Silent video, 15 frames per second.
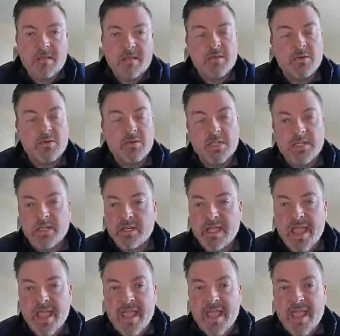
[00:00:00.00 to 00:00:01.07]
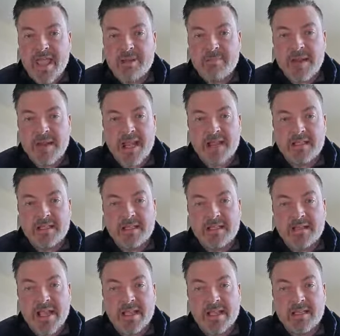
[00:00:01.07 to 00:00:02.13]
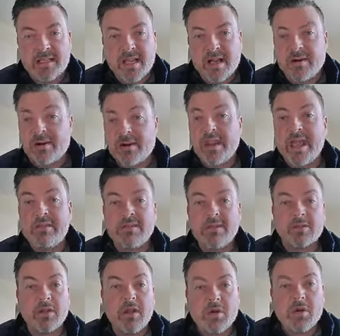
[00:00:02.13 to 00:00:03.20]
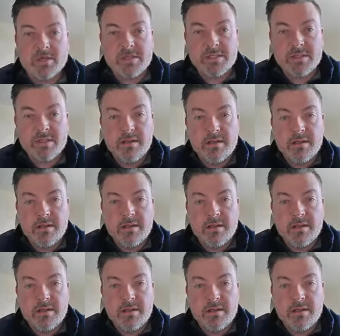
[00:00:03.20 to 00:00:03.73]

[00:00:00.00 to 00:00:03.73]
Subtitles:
you can look at a poly that can carry heavier loads.